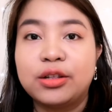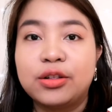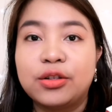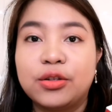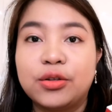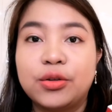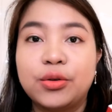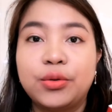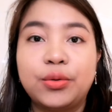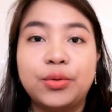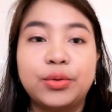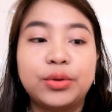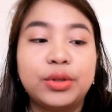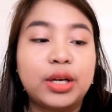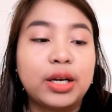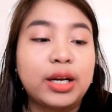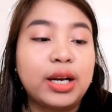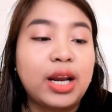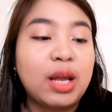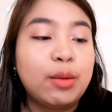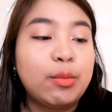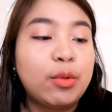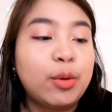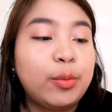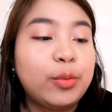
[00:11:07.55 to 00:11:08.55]
So, the
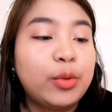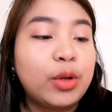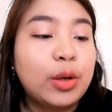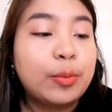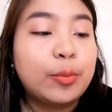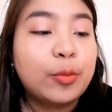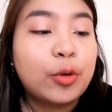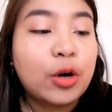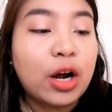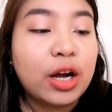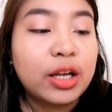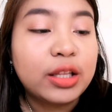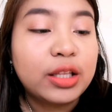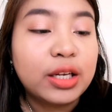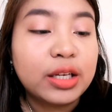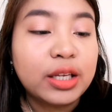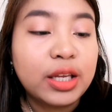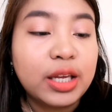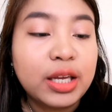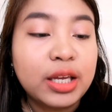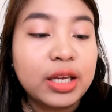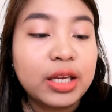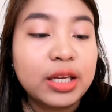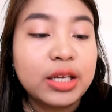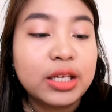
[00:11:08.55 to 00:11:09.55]
claim of the
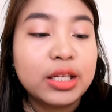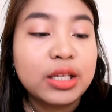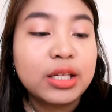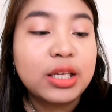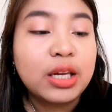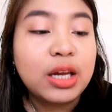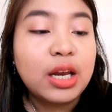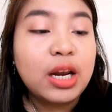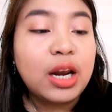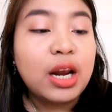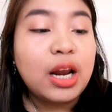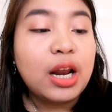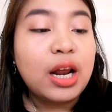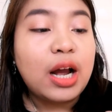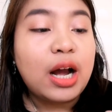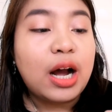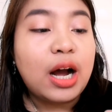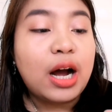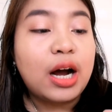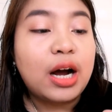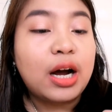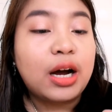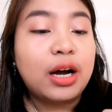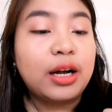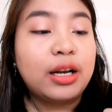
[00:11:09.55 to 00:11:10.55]
product is,
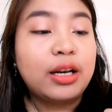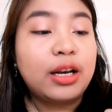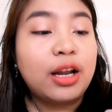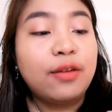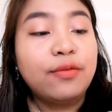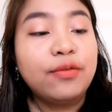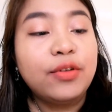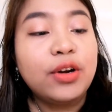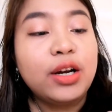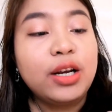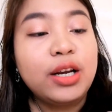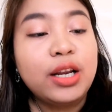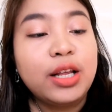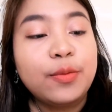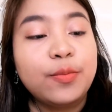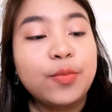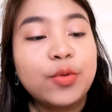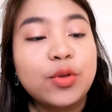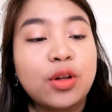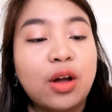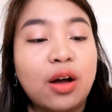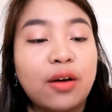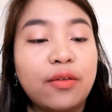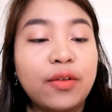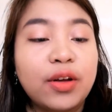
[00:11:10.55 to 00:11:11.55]
love your
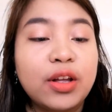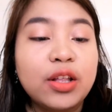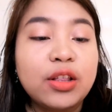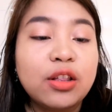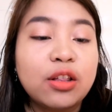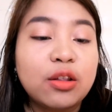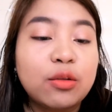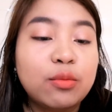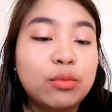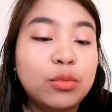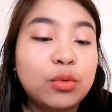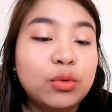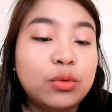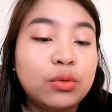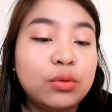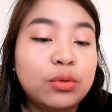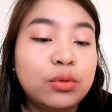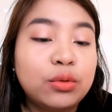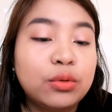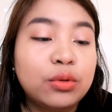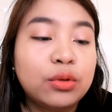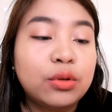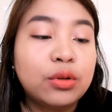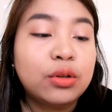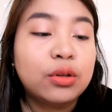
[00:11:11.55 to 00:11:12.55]
lips, soft and
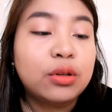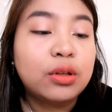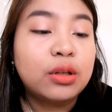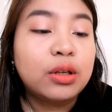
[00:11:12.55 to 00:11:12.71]
smooth.